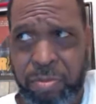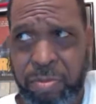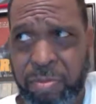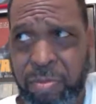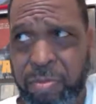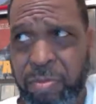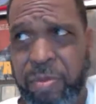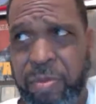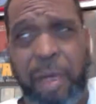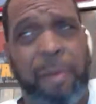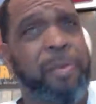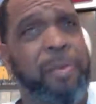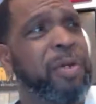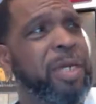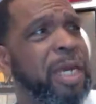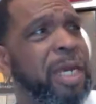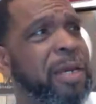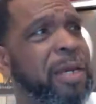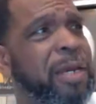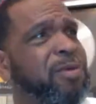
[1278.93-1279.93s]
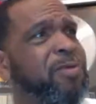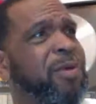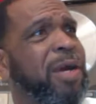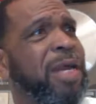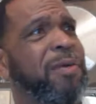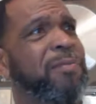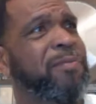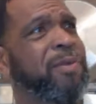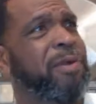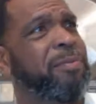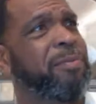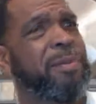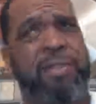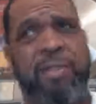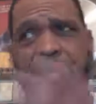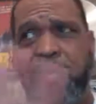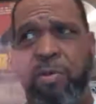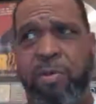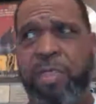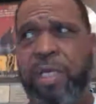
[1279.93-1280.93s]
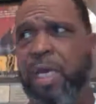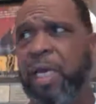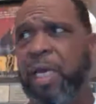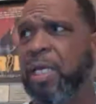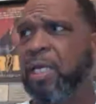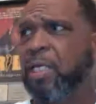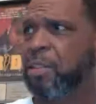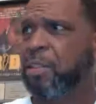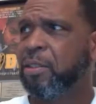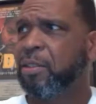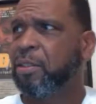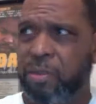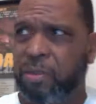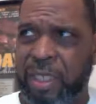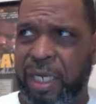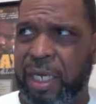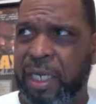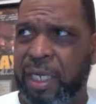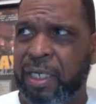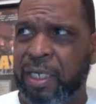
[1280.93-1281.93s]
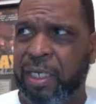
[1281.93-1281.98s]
I'm okay with the white women. It's okay. It's okay.